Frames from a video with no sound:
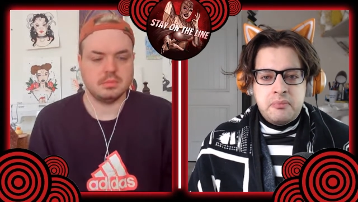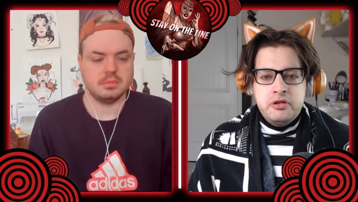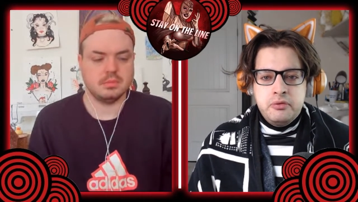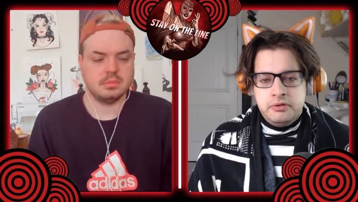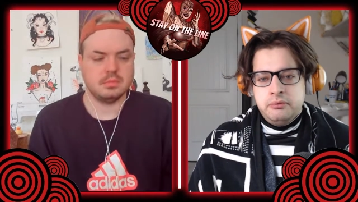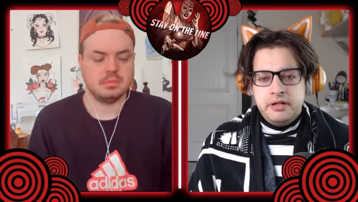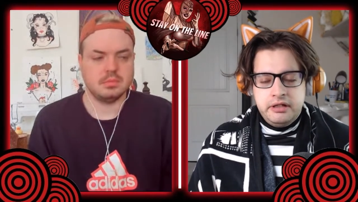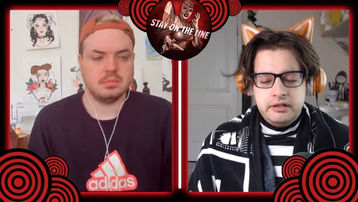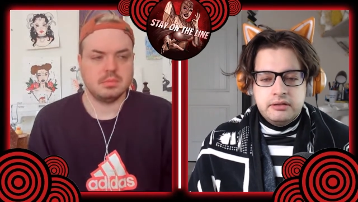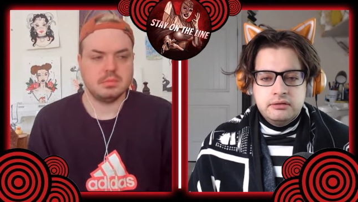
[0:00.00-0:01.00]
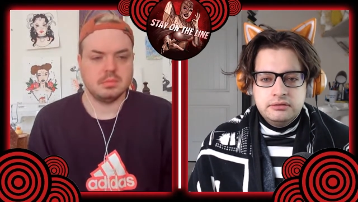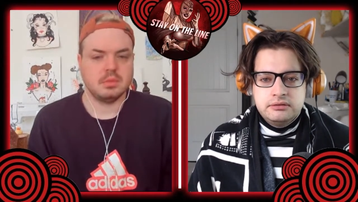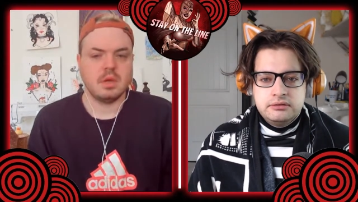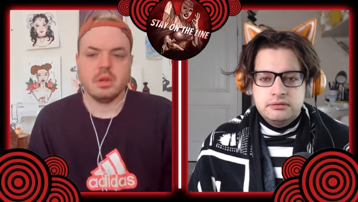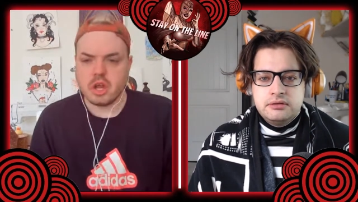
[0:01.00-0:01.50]
Speaker 1: you would want to do?
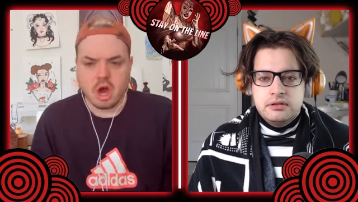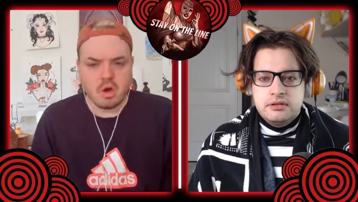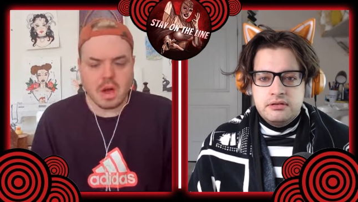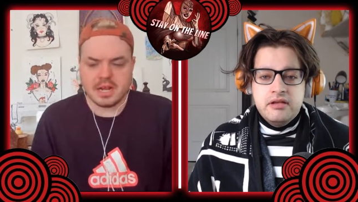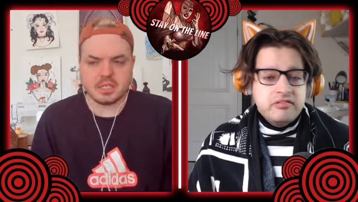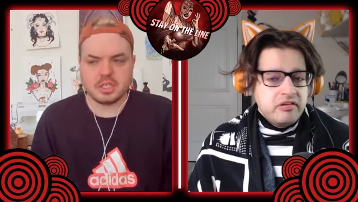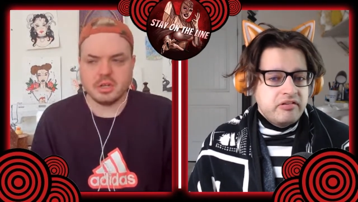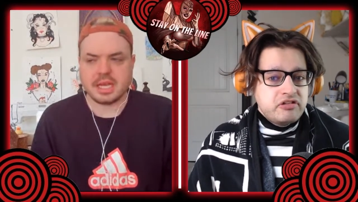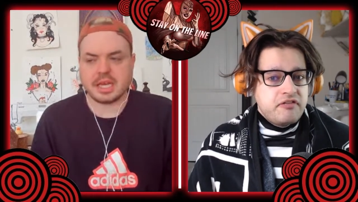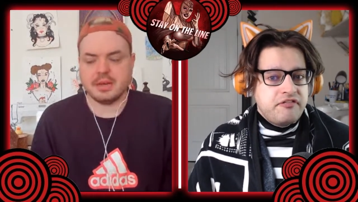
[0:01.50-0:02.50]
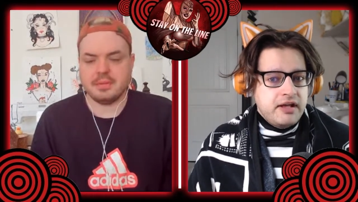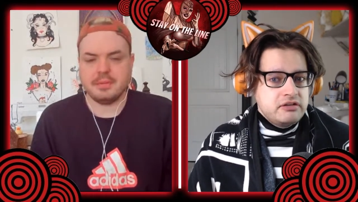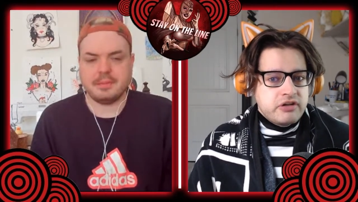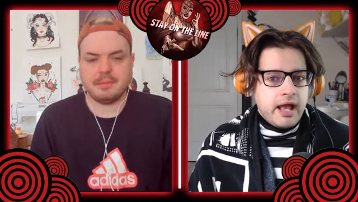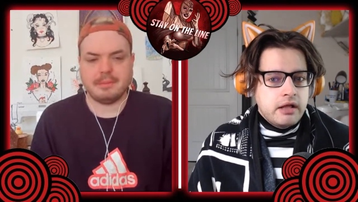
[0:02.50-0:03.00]
No, I just feel such a
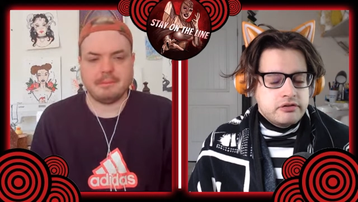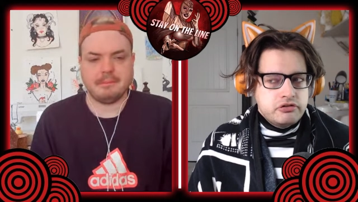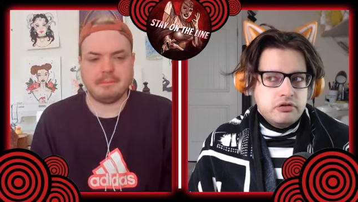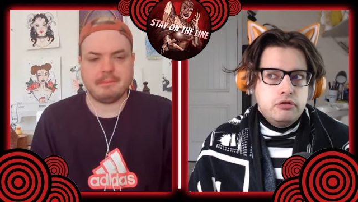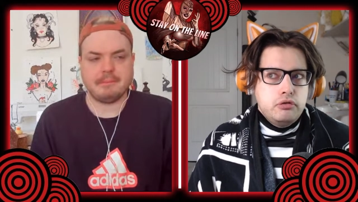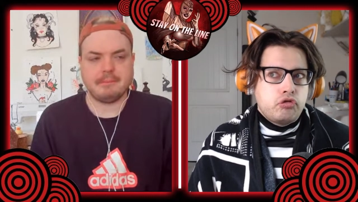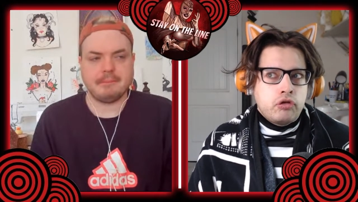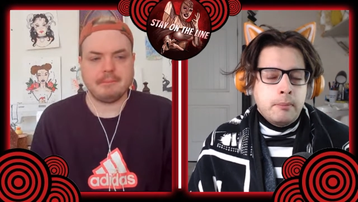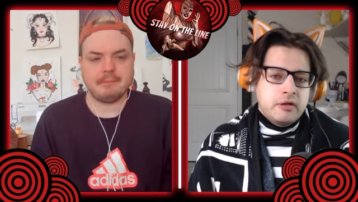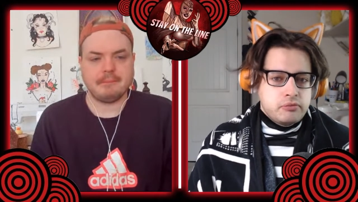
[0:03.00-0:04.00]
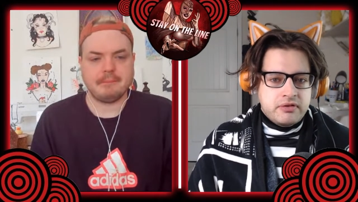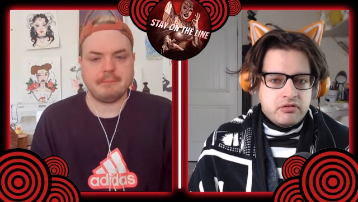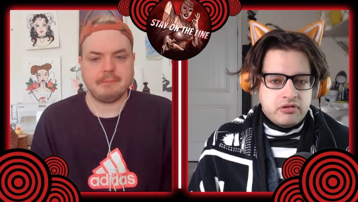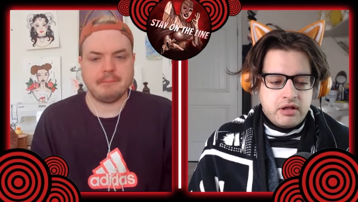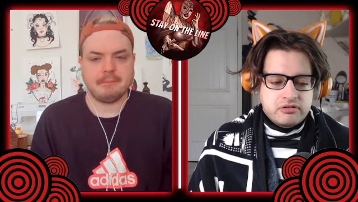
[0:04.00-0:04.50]
fun challenge. You could do so much with
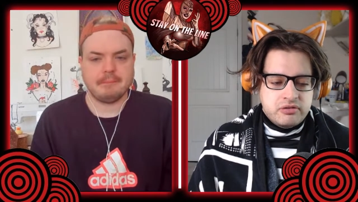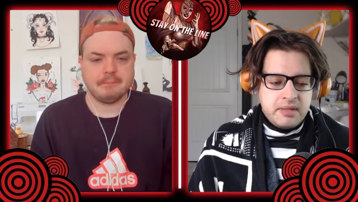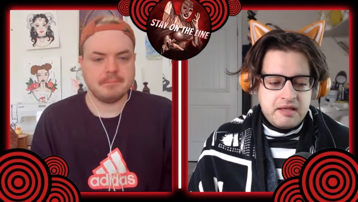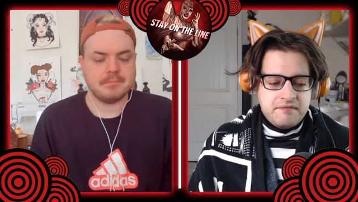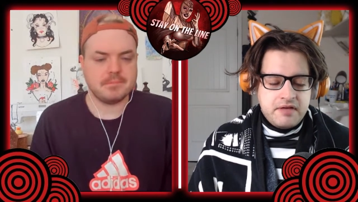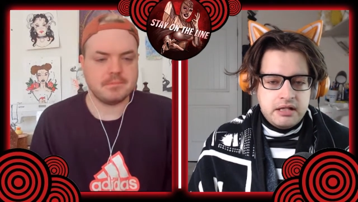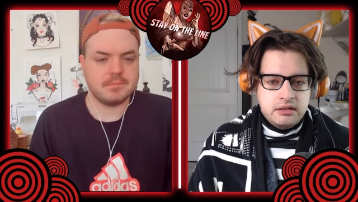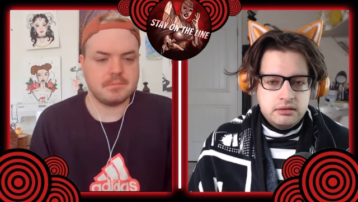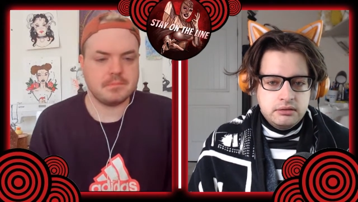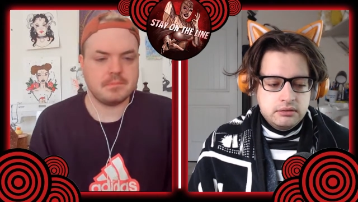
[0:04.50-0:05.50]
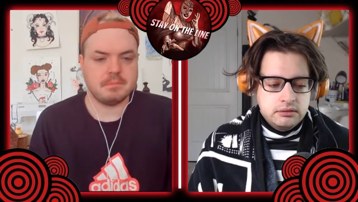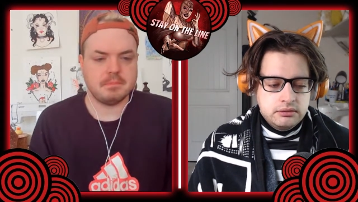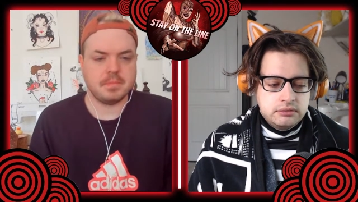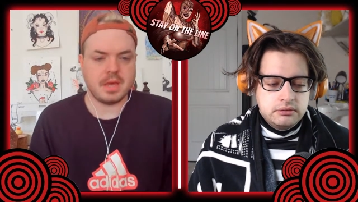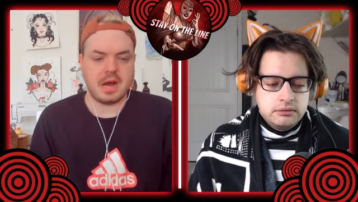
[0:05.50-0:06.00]
this challenge to make it fun.
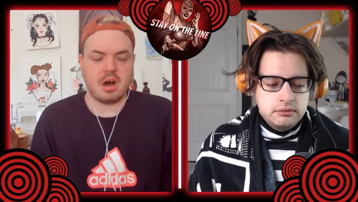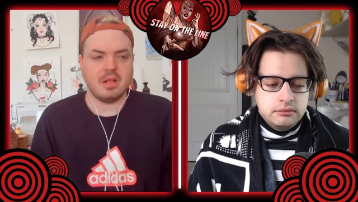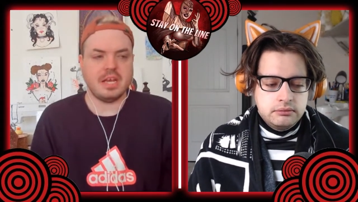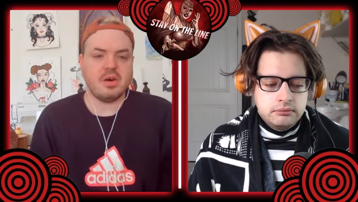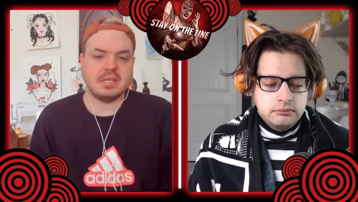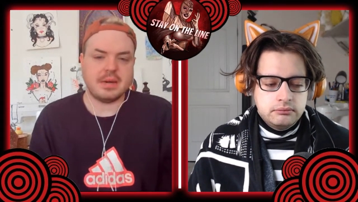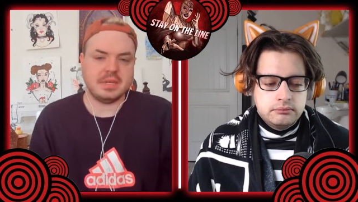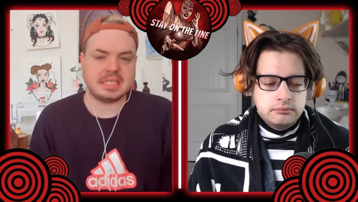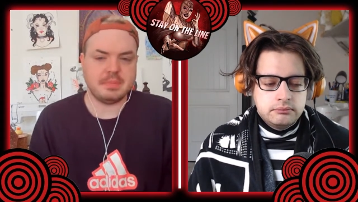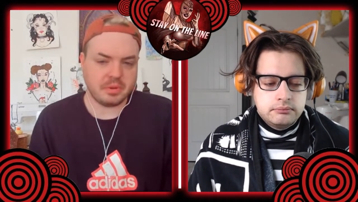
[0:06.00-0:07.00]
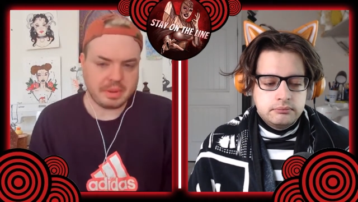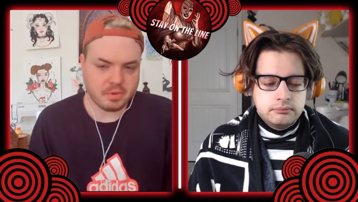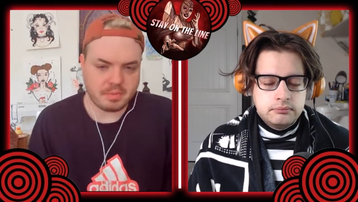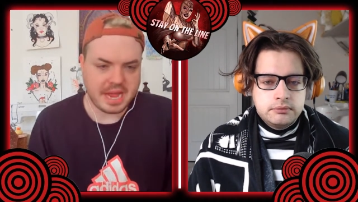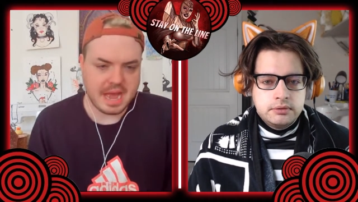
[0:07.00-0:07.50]
Speaker 2: Yeah, all I know is I would smother people
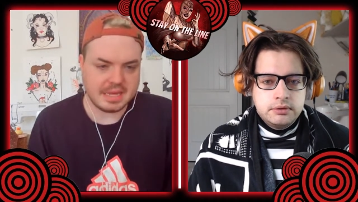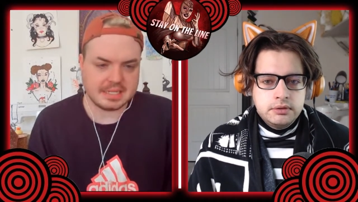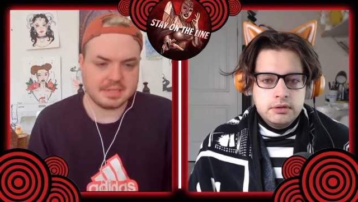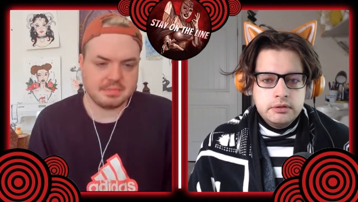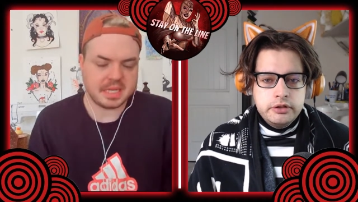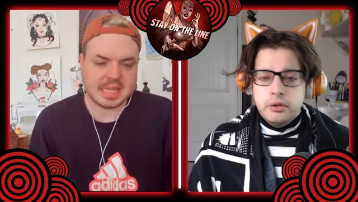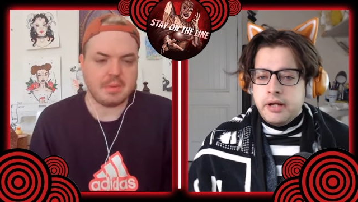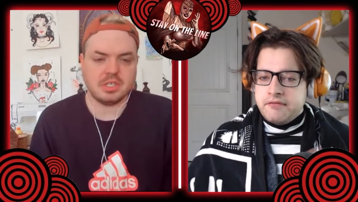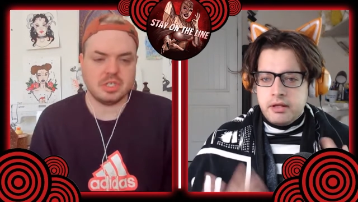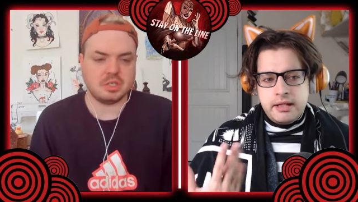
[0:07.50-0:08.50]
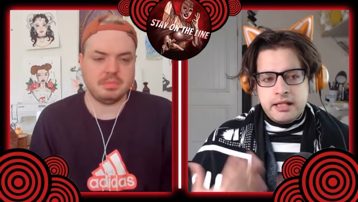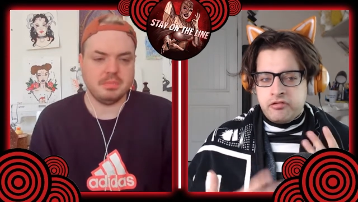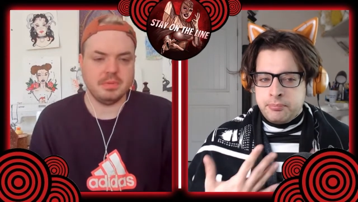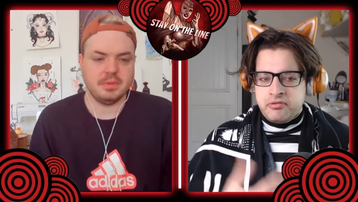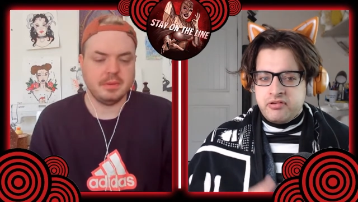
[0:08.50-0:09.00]
with my ass.
Speaker 1: A
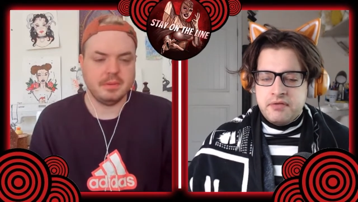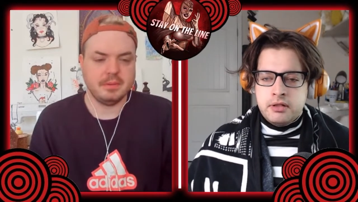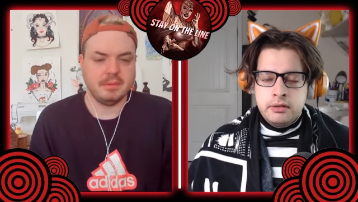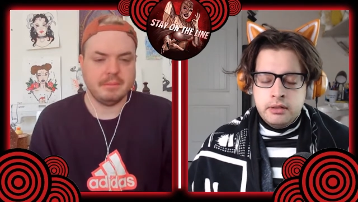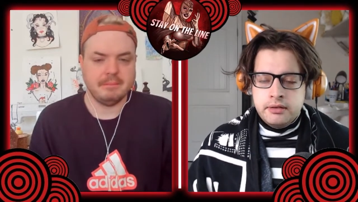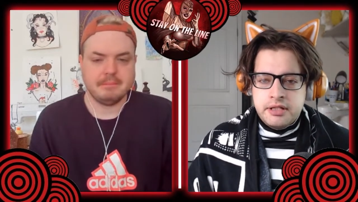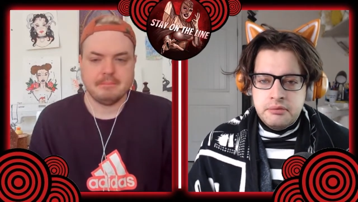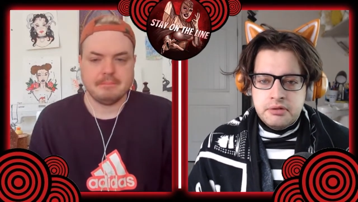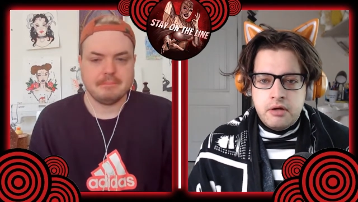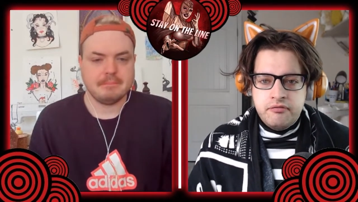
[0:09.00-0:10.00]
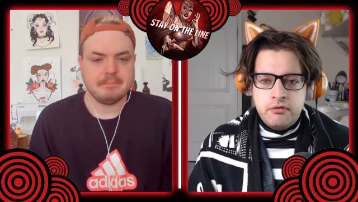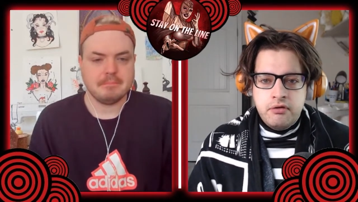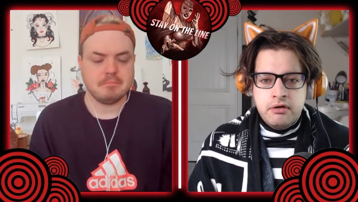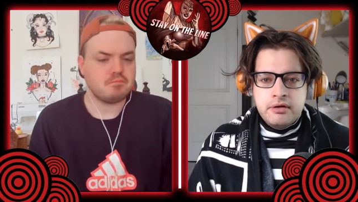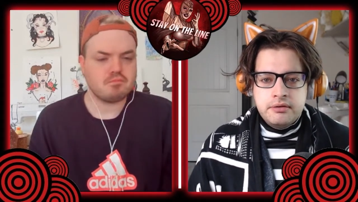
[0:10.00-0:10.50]
specific look that you would go
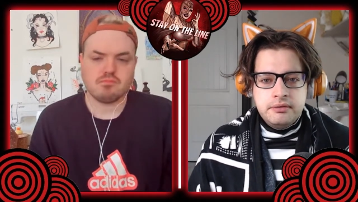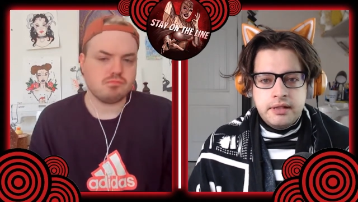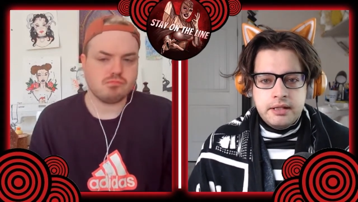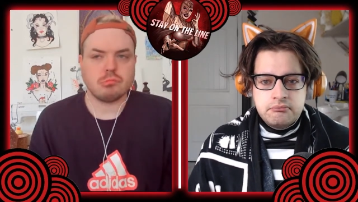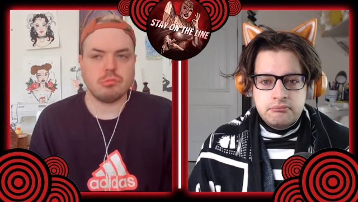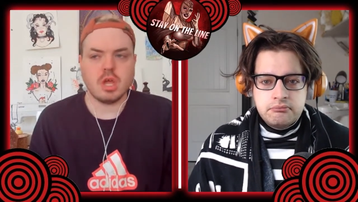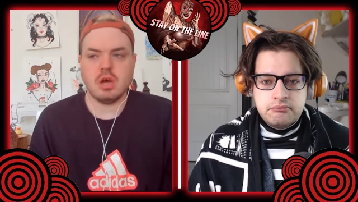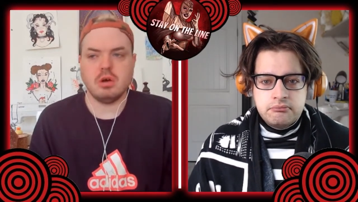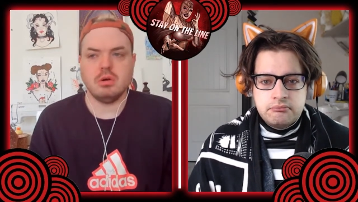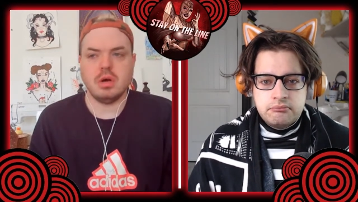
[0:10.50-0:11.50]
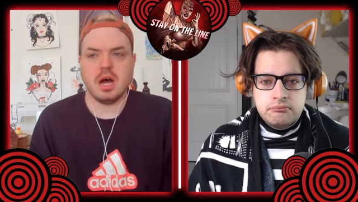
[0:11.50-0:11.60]
for?
Speaker 2: No,